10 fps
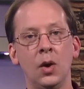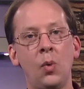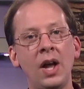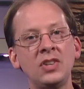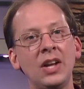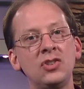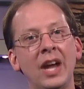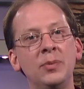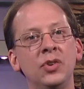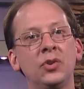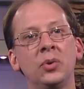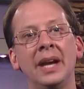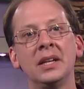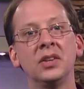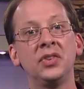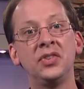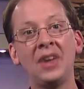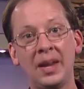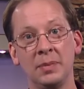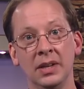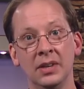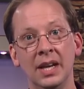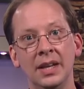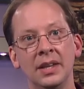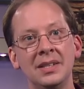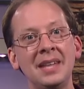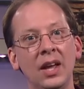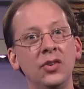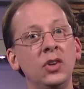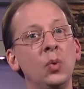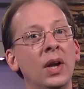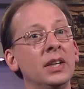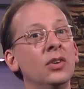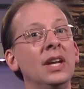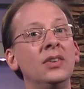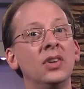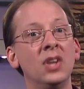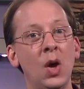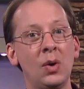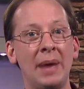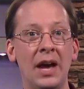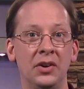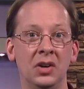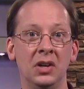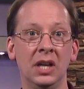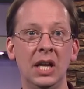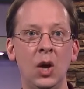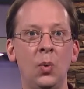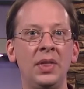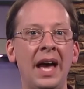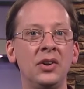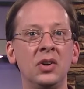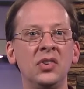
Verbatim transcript: Watch how James has created a segment that tells you what you need to know about her without her